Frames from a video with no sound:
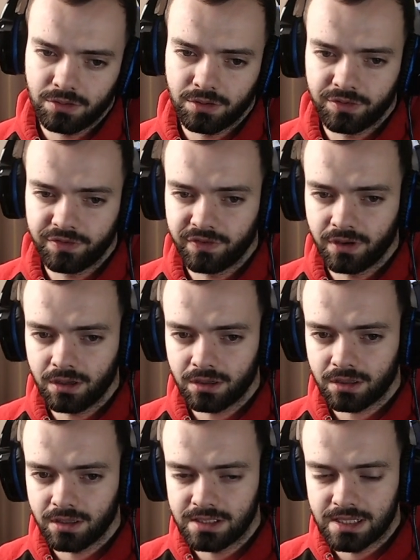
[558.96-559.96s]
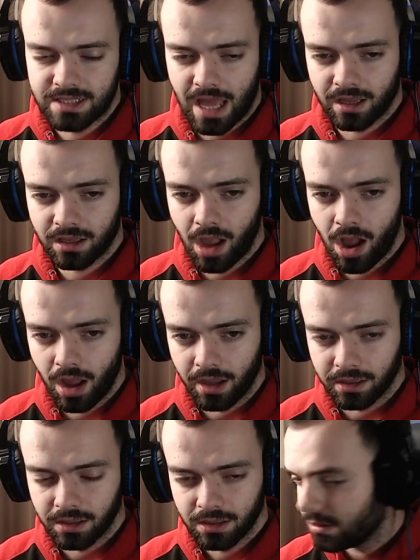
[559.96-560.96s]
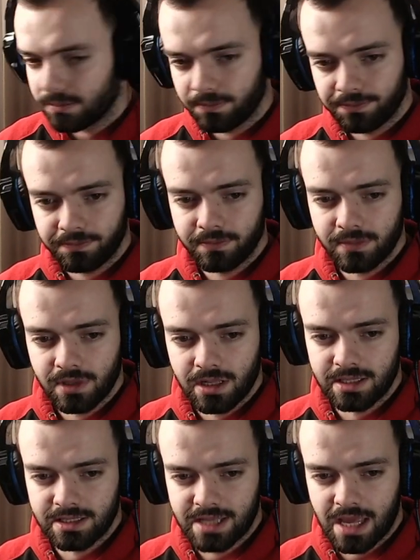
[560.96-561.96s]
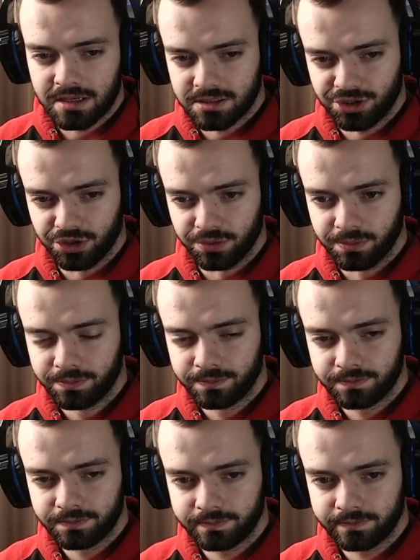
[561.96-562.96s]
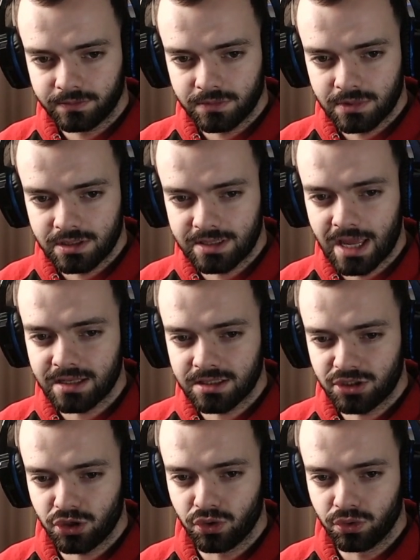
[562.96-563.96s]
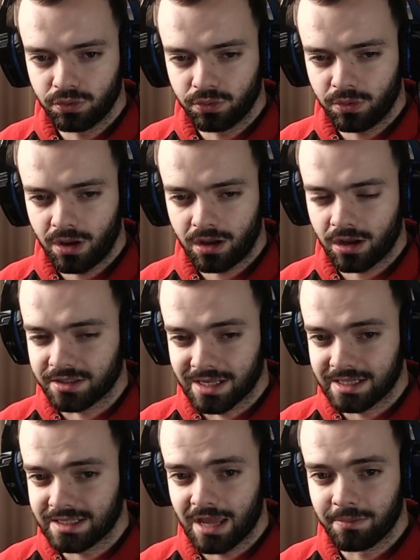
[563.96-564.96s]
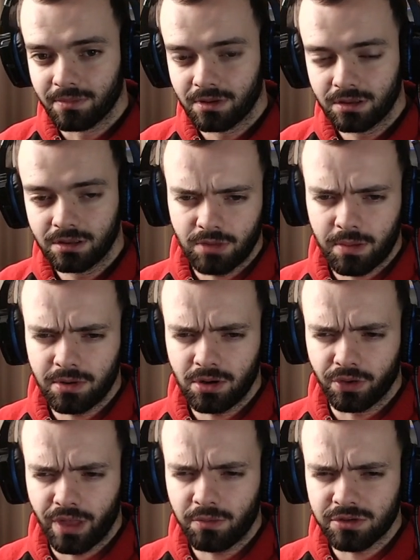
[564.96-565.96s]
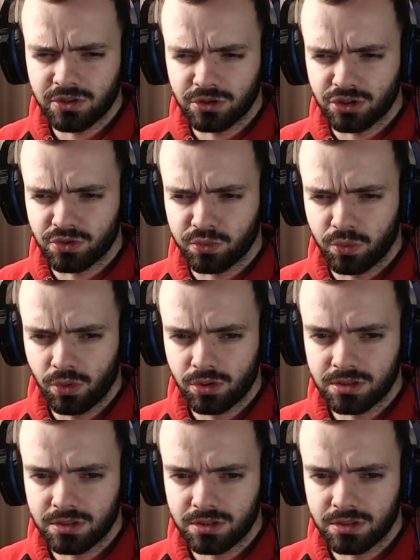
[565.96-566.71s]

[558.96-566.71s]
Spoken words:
The fuck? Is this that guy? Is it Zetsu? Zetsu. Well, I can't say his name. Maybe not. That one's just water.